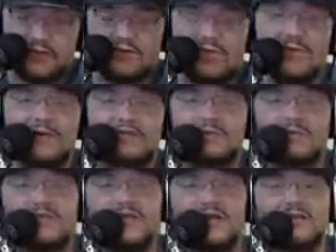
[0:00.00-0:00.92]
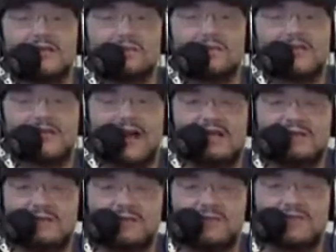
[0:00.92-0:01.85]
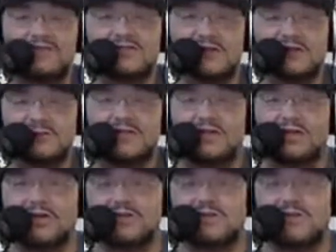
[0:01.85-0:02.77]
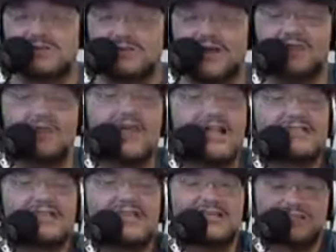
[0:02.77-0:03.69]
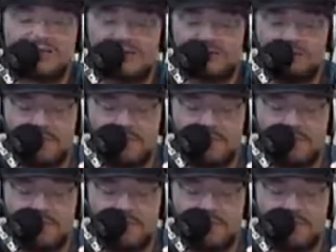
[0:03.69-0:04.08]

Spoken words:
anyway, so we're there at the Roots concert before it starts. We get good seats, right? And they're not seats; they're just